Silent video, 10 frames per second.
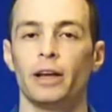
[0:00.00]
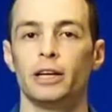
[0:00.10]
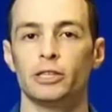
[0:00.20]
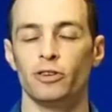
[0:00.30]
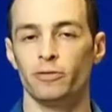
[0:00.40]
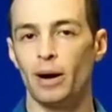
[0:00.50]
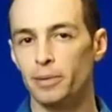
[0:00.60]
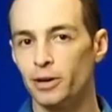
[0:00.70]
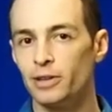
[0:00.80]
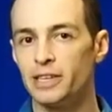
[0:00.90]
D. So we've
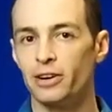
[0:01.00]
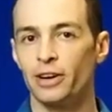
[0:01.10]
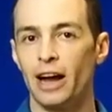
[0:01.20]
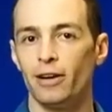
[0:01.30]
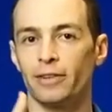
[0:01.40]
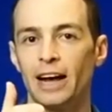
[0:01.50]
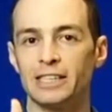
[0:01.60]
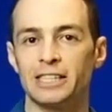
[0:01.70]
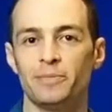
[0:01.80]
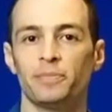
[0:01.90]
barbecued the sacred cow of
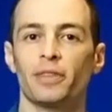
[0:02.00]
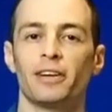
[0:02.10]
calcium,